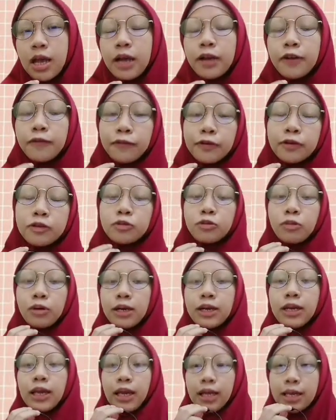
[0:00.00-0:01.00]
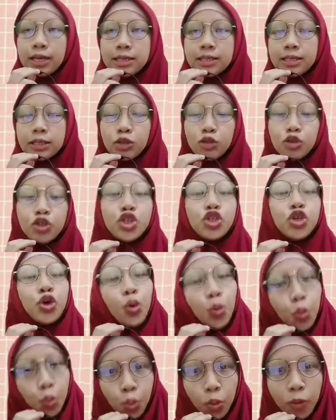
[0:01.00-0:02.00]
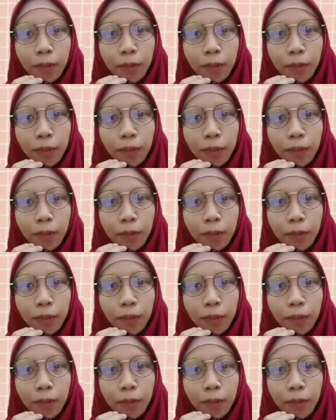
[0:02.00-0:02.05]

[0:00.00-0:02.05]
The first one is to show